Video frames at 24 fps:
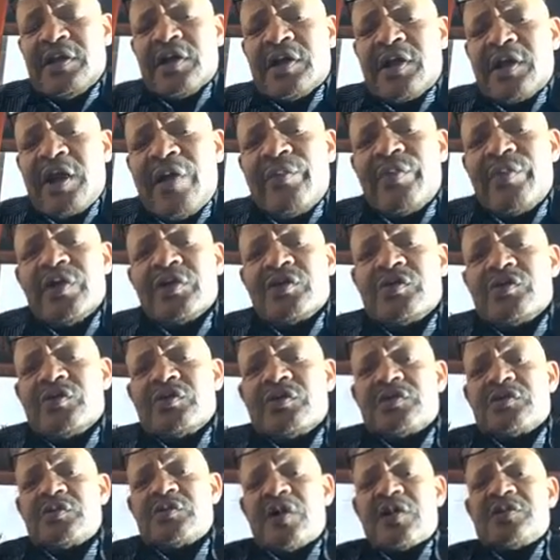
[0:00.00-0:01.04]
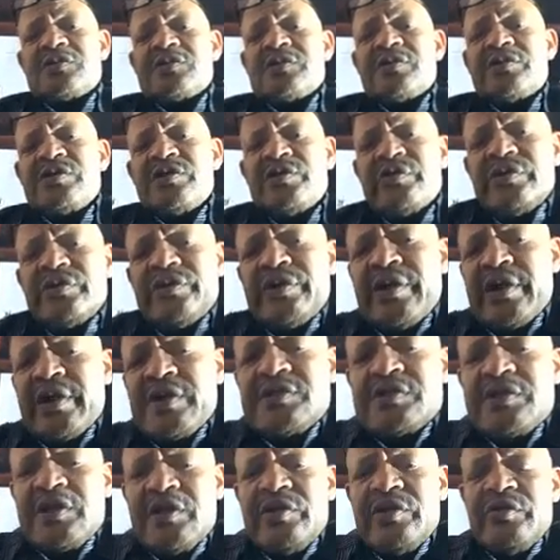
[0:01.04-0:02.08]
Coming to the Swaziland
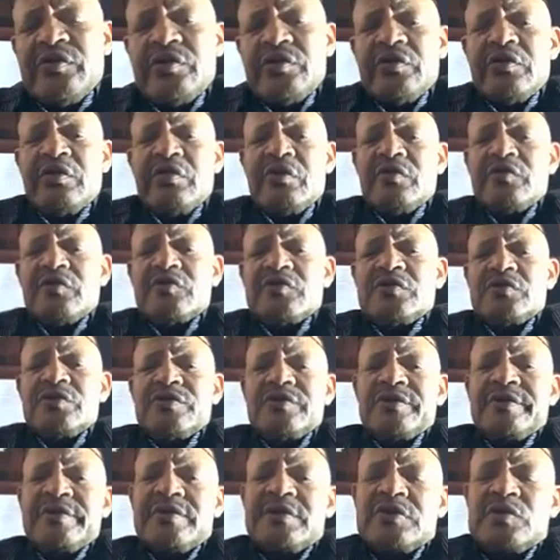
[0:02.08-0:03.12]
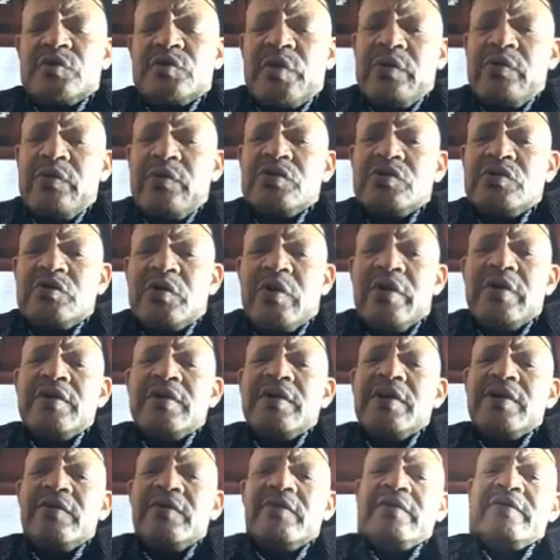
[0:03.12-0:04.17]
National Union of Students, when we
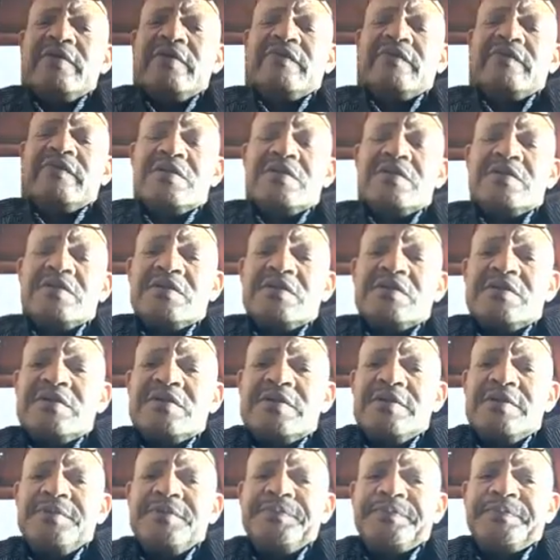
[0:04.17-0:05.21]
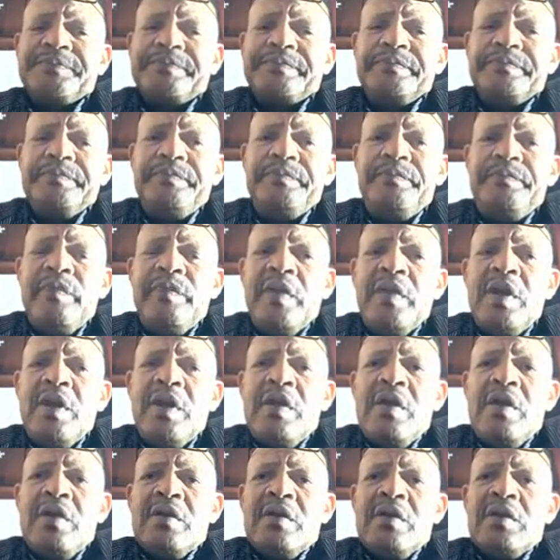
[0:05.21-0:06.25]
joined the university,
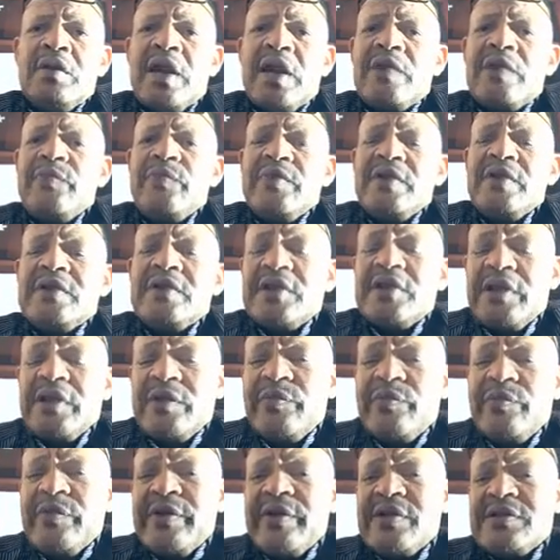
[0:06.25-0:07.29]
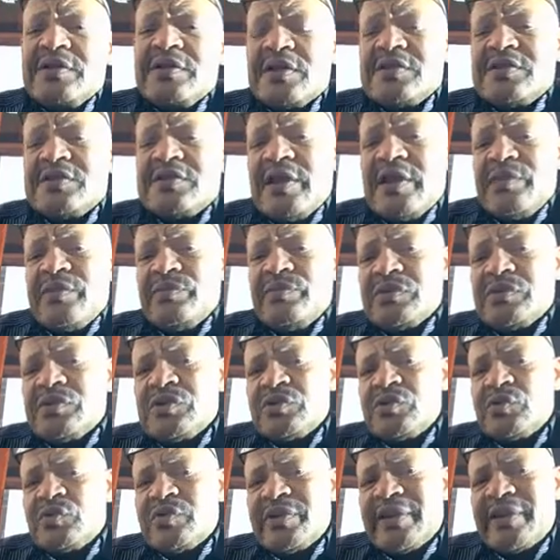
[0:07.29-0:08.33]
there had been a deliberate attempt
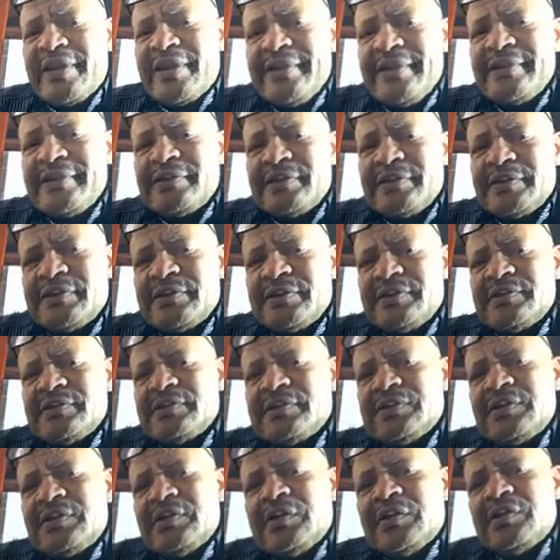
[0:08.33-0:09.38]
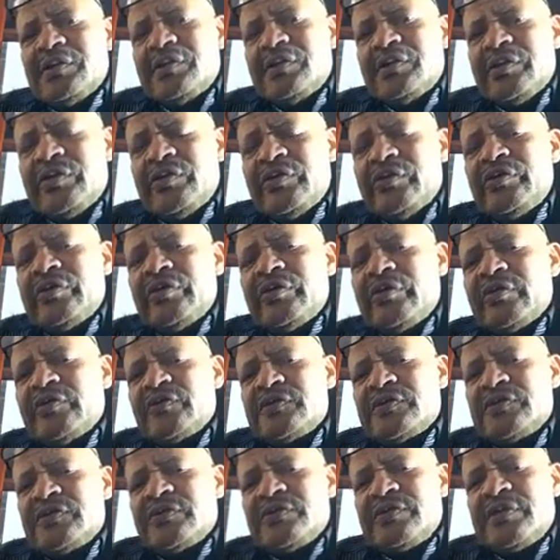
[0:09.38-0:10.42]
to kill the Union
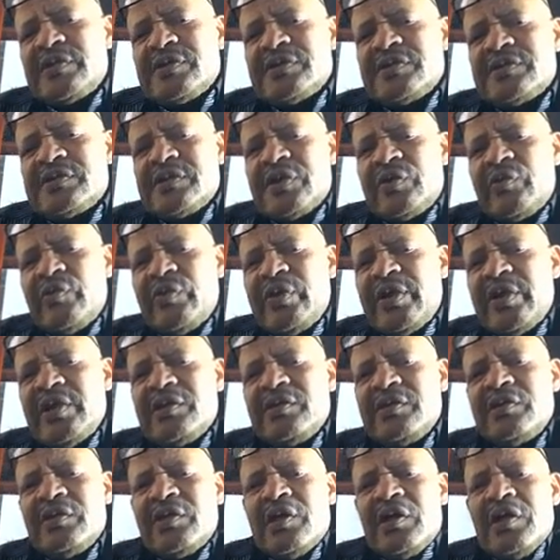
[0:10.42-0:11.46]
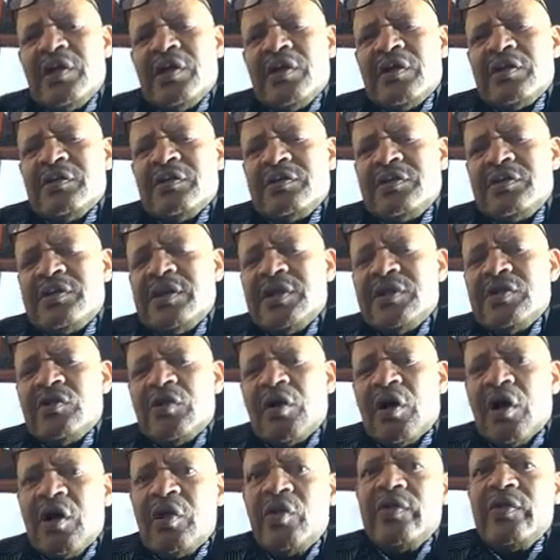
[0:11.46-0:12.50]
of Students, and we did
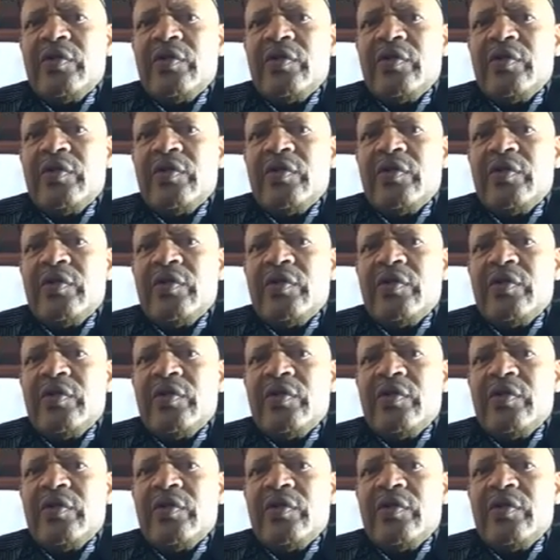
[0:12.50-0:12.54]
all